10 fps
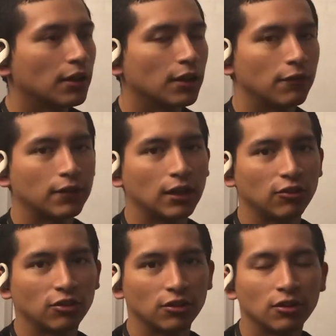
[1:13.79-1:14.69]

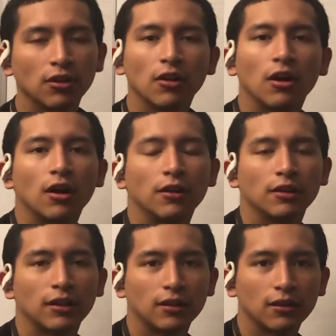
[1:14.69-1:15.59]
clarification on
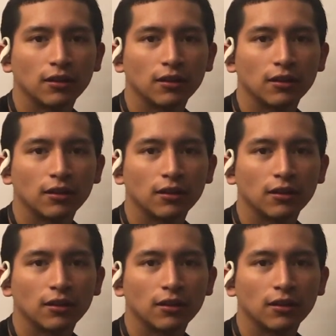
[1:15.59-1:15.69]
like